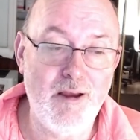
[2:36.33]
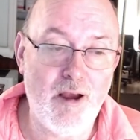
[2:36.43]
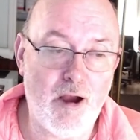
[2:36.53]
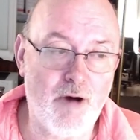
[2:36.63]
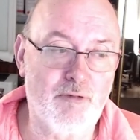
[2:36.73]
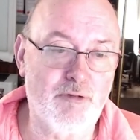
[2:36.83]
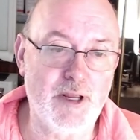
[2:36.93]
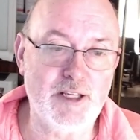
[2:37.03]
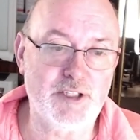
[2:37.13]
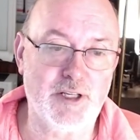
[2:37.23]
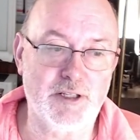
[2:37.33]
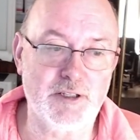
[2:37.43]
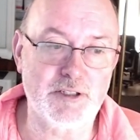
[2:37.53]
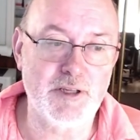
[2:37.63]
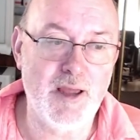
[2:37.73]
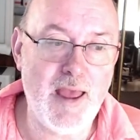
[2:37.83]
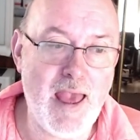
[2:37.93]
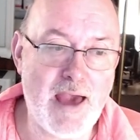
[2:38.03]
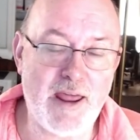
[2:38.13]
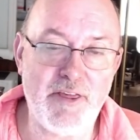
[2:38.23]
of reasons.
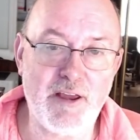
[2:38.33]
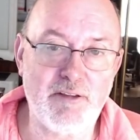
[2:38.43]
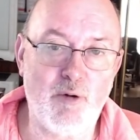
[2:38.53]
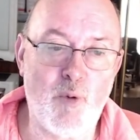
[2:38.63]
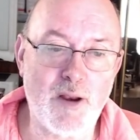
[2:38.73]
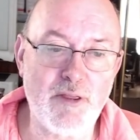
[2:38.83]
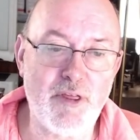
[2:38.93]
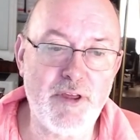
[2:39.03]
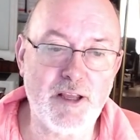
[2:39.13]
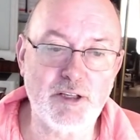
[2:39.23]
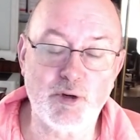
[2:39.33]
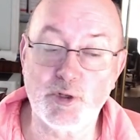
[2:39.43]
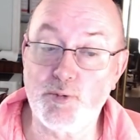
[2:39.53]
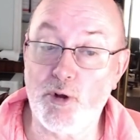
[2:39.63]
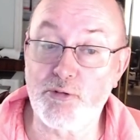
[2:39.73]
And I think that one of the things that was both